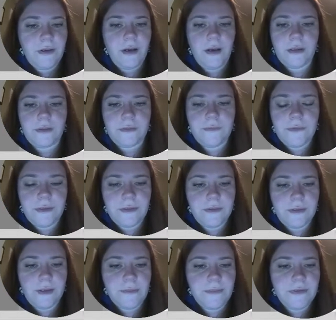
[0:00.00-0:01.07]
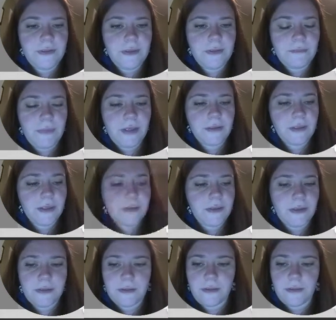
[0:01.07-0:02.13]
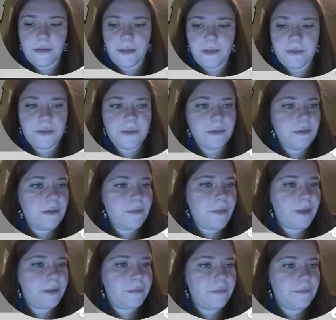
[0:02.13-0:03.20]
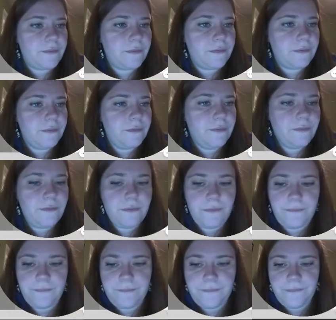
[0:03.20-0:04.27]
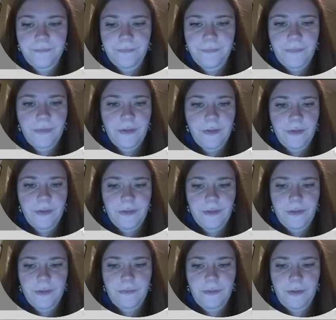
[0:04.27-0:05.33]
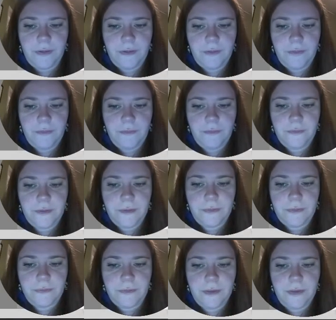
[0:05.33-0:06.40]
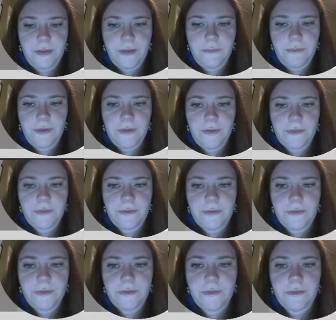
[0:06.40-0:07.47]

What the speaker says: all of these nubs and made like the indentation in the bottom of the roof. There we go. I'm going to rename this